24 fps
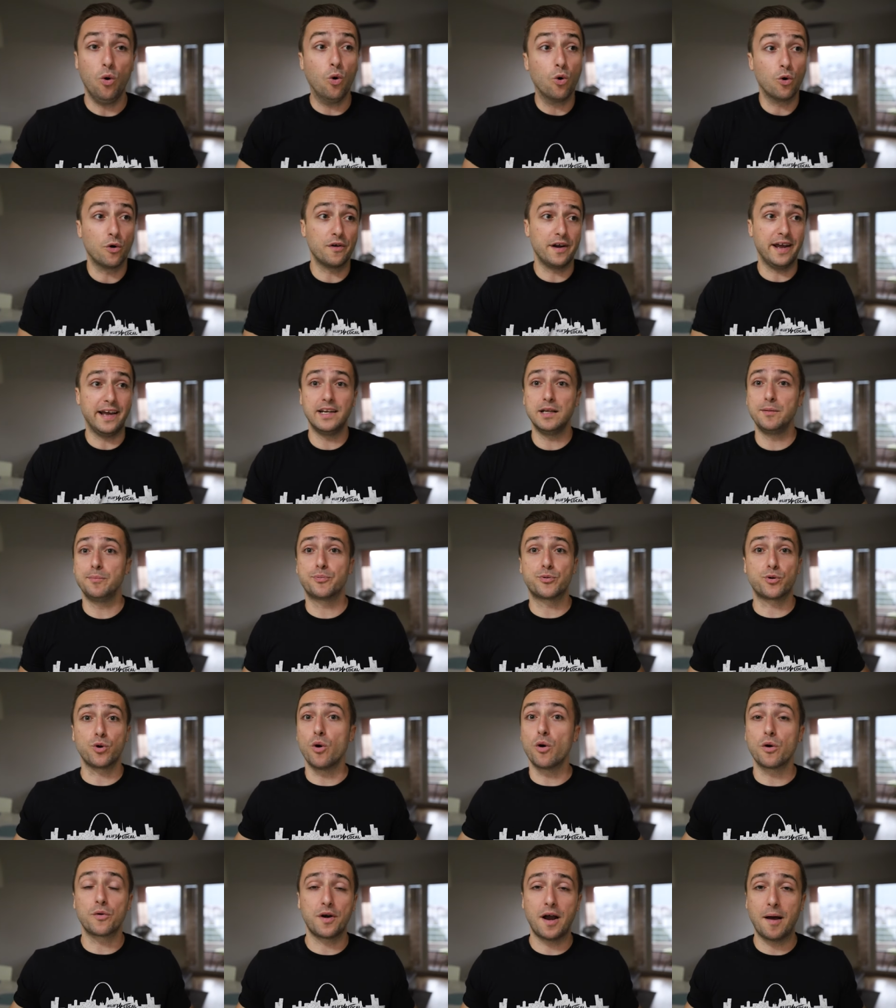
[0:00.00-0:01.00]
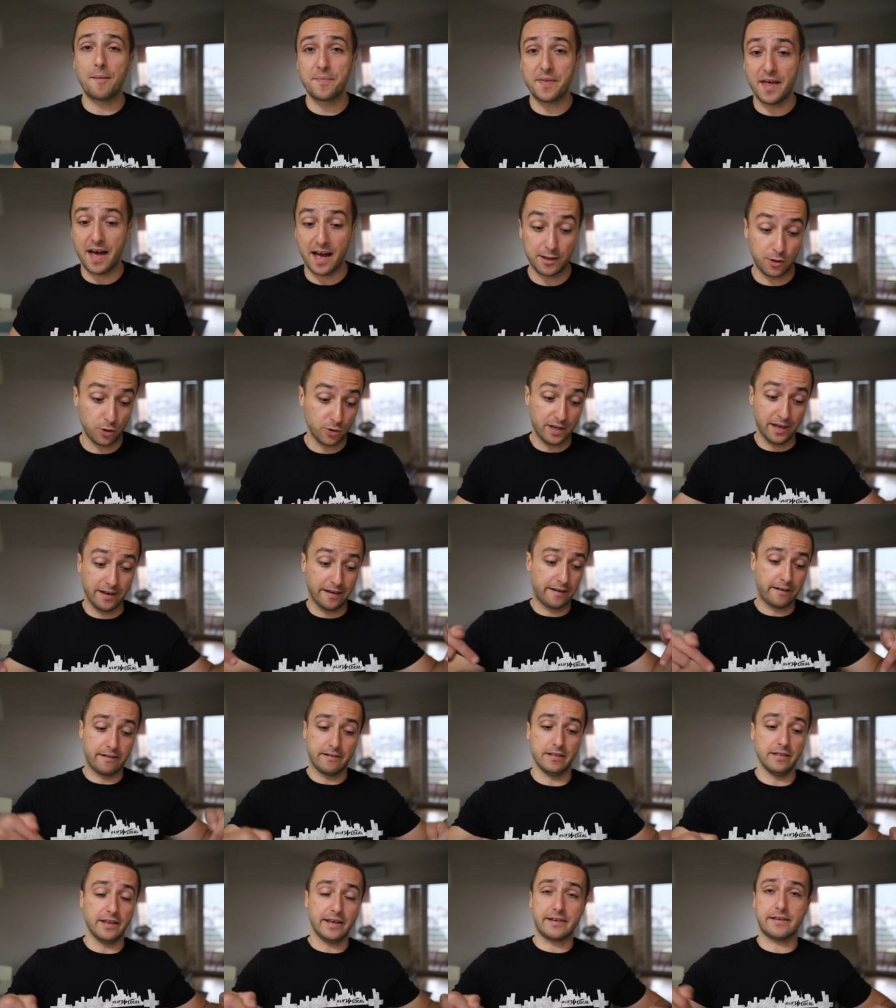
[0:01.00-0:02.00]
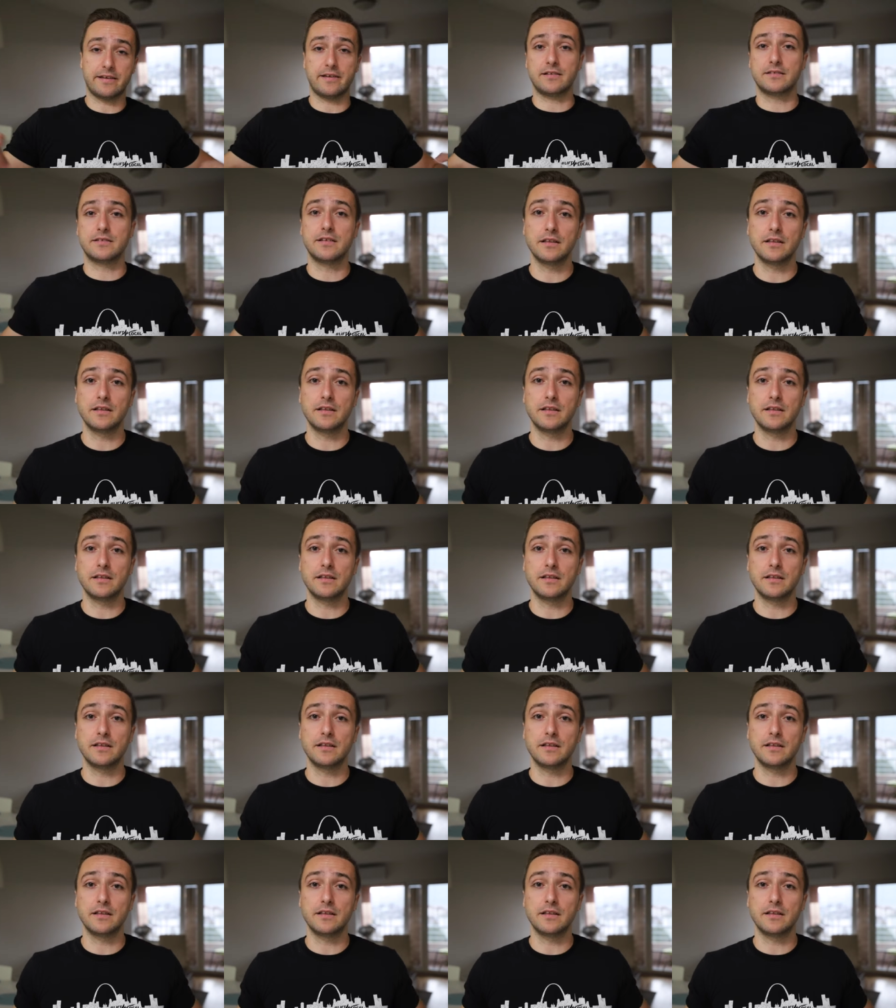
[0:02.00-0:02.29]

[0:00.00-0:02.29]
or any program that you can click